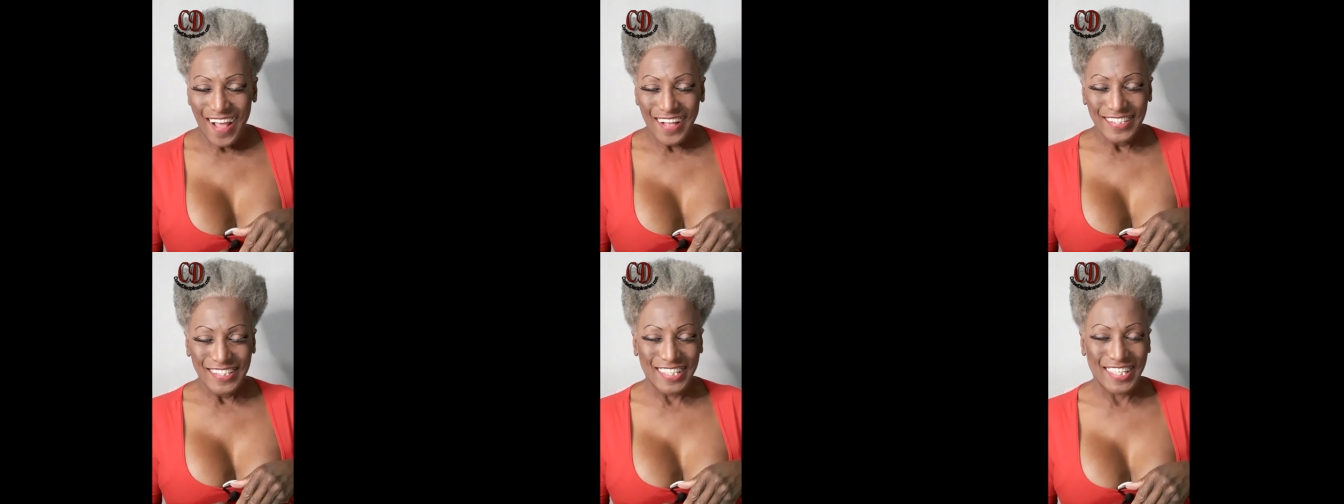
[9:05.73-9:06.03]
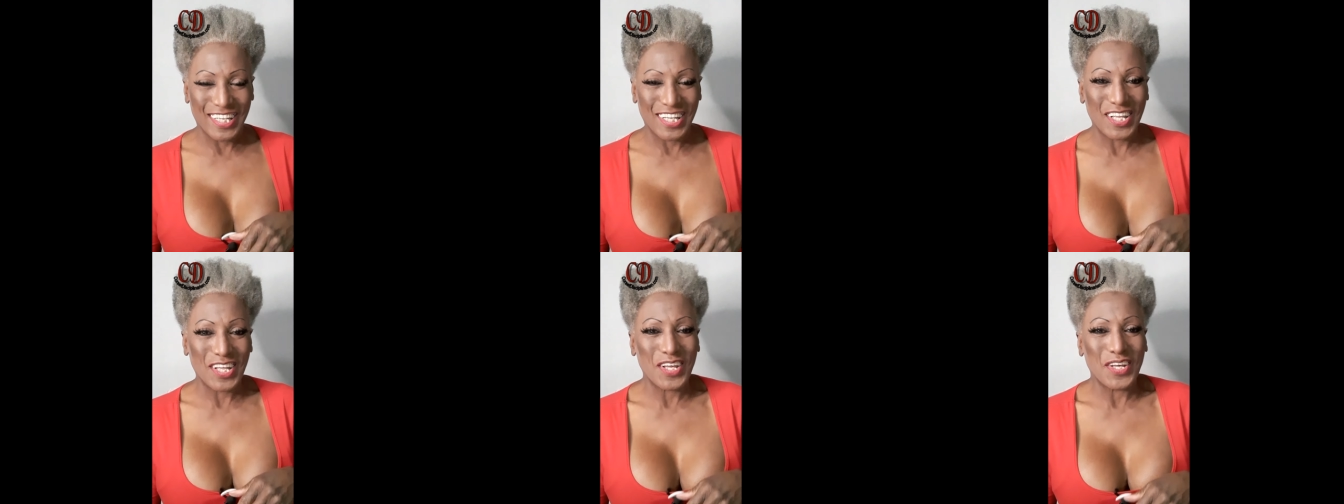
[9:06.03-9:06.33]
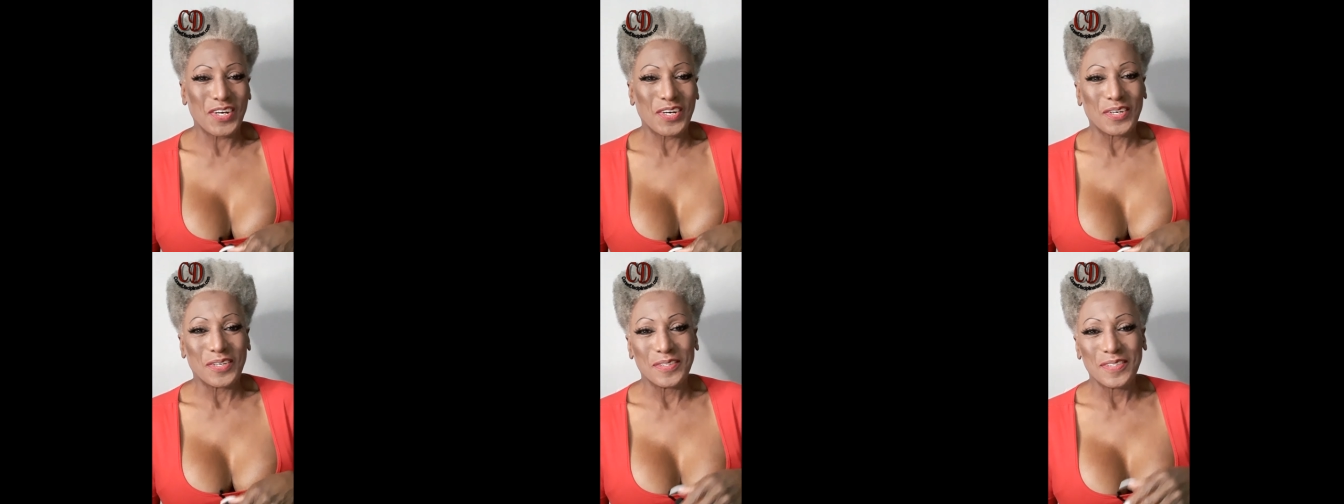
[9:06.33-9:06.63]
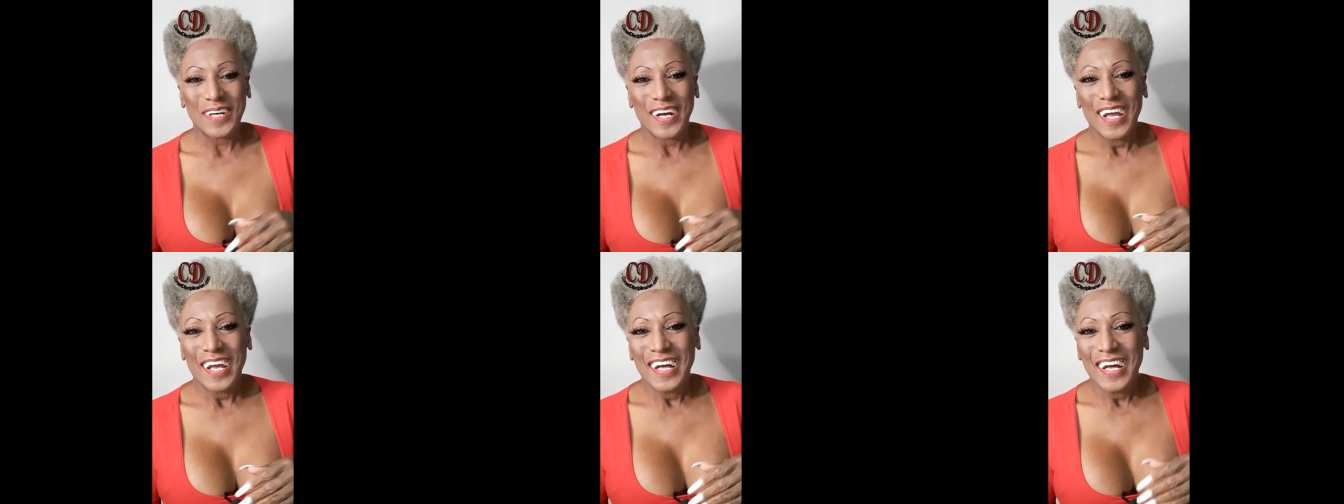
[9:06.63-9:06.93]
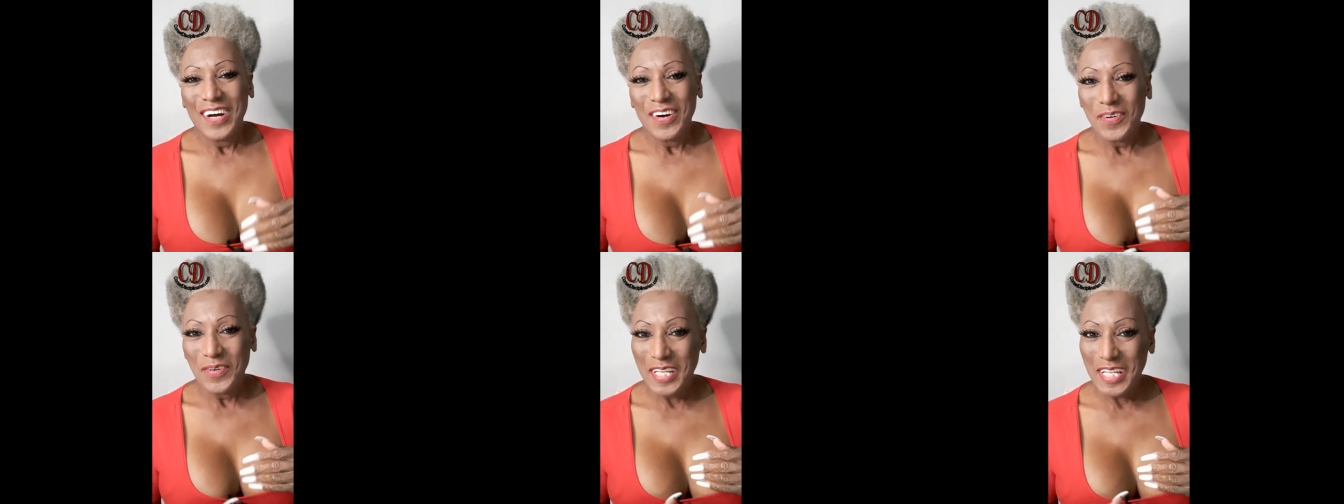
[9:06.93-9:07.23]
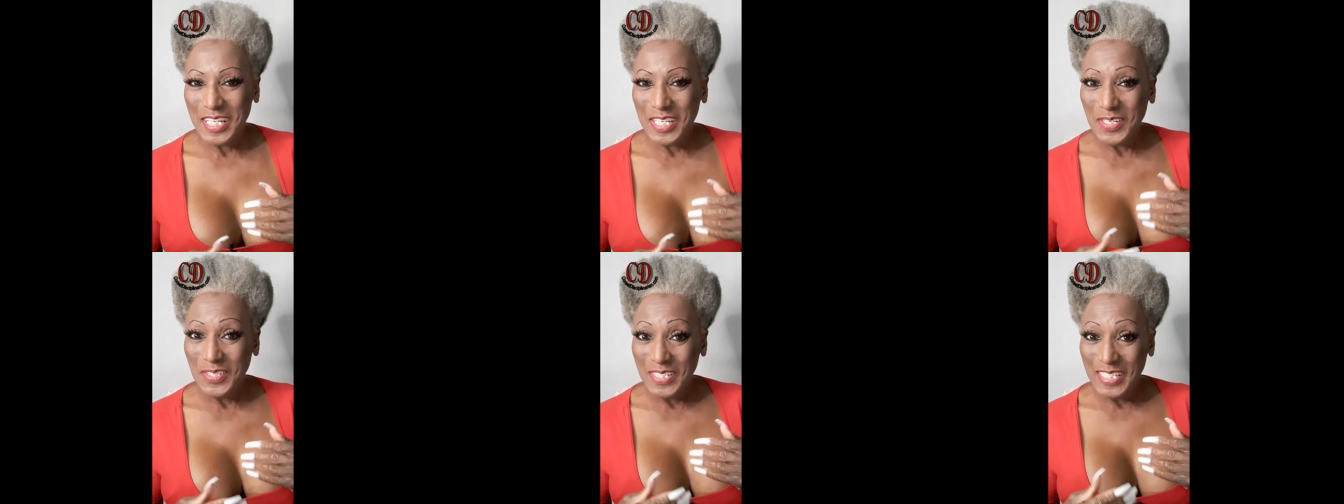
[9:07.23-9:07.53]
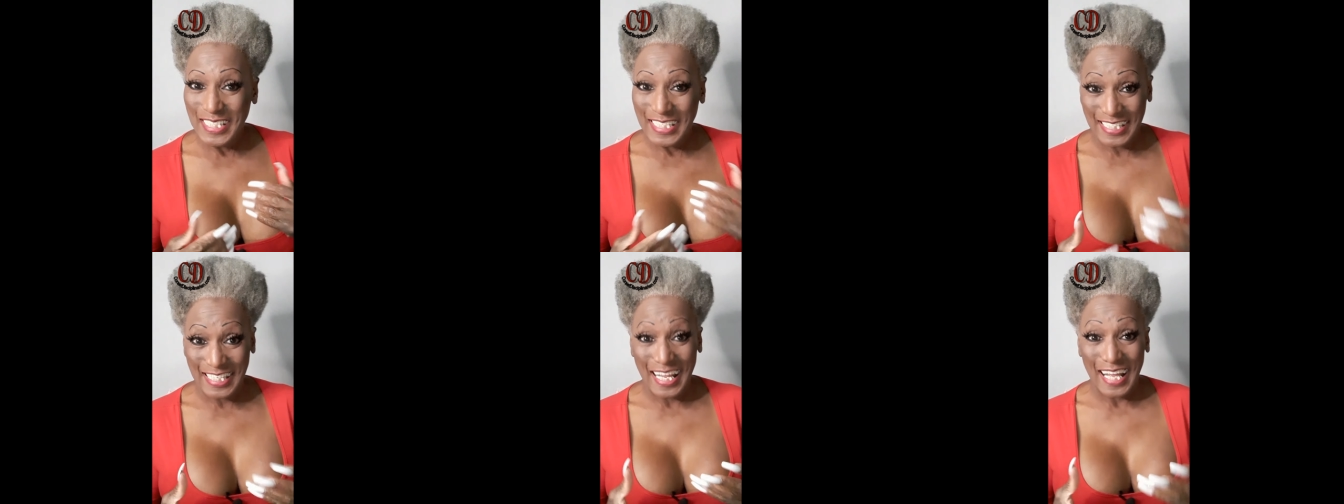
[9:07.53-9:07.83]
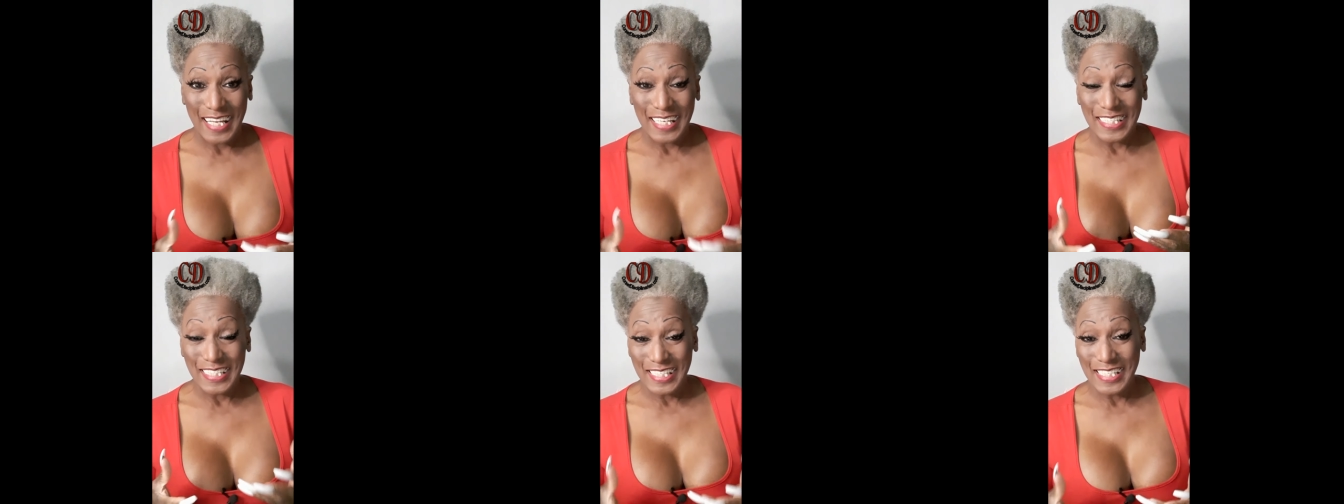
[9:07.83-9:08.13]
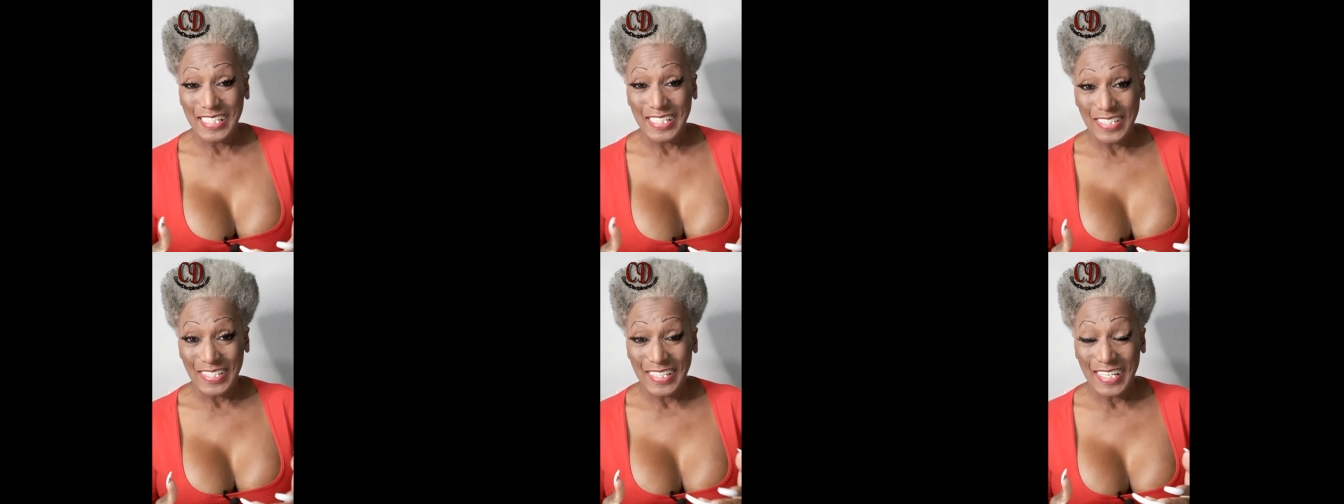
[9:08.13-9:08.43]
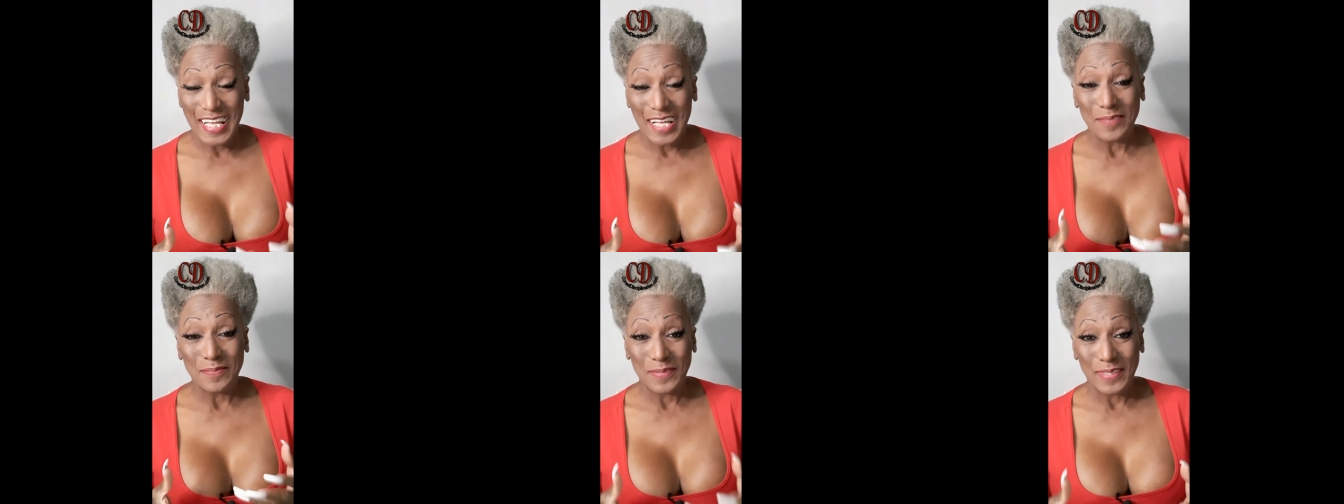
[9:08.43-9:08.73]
So when you decide to do that,